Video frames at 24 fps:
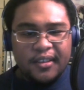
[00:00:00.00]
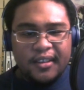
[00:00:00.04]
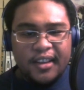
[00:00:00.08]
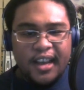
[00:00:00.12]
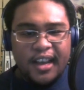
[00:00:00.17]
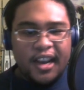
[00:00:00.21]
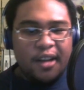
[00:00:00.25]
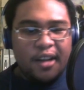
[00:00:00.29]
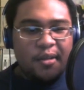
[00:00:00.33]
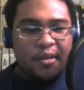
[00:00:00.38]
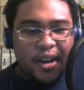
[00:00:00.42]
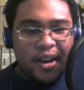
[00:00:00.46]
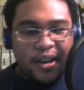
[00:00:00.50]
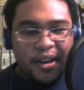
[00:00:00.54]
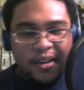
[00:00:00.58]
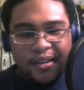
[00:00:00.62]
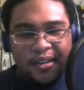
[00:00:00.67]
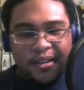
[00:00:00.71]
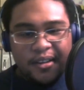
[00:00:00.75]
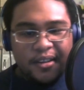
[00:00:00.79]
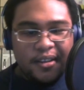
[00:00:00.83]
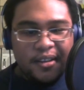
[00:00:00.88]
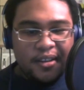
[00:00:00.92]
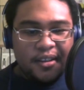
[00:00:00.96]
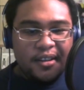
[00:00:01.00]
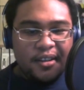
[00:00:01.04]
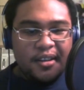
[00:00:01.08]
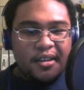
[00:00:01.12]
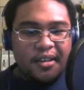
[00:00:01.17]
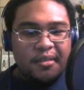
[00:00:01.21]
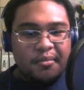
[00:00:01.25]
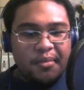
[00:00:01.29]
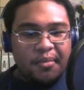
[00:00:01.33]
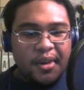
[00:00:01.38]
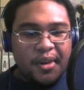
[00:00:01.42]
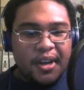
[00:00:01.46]
Anyway,
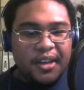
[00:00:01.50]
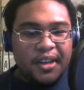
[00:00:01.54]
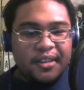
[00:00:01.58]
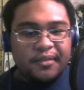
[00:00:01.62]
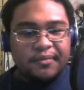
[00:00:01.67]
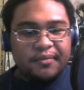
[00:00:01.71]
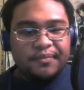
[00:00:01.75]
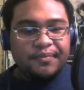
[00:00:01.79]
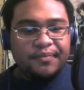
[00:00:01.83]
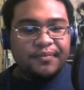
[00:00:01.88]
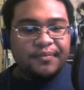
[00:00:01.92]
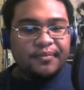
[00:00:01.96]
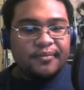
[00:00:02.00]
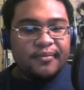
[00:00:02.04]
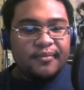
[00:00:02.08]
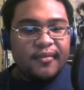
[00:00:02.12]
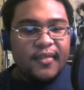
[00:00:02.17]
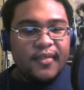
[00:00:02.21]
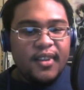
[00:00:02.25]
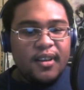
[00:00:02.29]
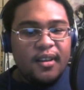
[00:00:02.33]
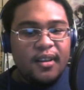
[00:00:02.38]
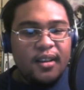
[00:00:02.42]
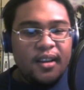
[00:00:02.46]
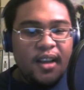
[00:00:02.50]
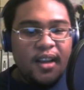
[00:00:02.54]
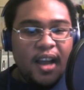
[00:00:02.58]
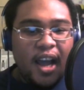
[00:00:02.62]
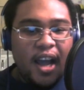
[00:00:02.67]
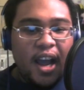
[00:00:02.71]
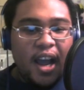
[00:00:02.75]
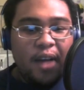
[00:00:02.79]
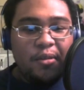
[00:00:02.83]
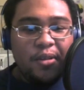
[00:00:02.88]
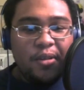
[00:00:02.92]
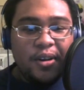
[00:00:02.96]
but
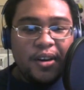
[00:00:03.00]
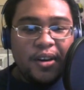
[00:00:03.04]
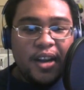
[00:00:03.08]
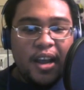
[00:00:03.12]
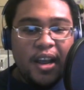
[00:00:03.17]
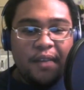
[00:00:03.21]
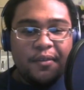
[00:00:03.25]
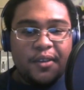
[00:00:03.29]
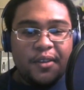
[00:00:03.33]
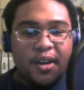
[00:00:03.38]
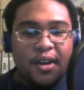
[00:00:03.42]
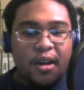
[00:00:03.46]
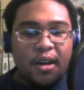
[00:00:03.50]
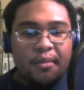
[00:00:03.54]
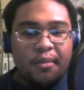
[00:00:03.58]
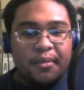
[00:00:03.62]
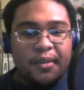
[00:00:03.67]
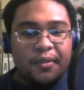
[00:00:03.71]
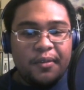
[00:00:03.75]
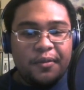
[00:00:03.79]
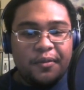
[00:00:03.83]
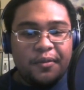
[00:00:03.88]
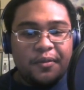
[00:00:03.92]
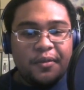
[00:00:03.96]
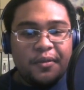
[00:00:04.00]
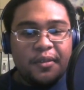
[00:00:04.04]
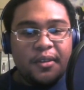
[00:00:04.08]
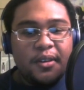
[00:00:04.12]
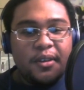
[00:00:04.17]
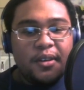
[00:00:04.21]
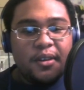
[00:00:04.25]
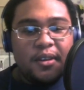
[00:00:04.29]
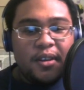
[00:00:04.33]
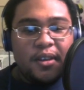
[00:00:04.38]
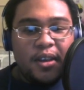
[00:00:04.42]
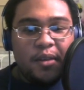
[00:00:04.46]
I wouldn't have come if
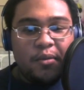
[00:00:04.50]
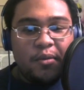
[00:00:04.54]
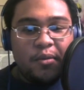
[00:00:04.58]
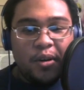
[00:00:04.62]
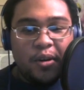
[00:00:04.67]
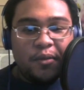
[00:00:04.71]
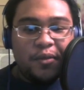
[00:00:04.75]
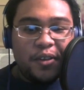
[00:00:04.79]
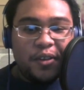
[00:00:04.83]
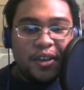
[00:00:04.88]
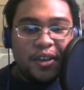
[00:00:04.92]
it weren't for the